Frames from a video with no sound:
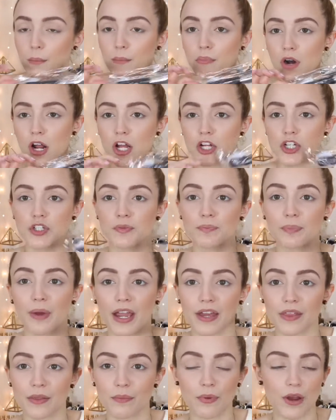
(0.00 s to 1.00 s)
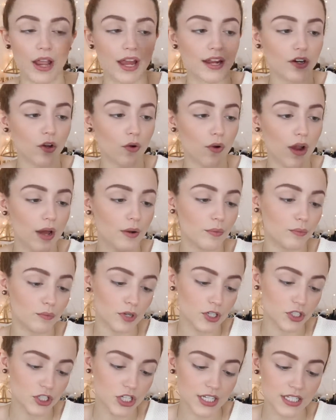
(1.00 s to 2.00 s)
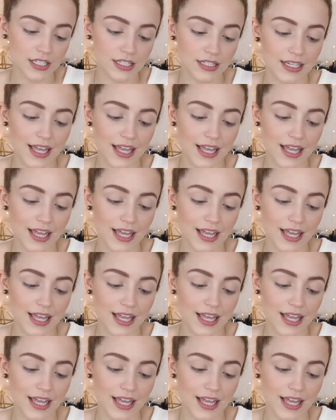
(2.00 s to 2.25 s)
Brush by the brand Crown Brushes,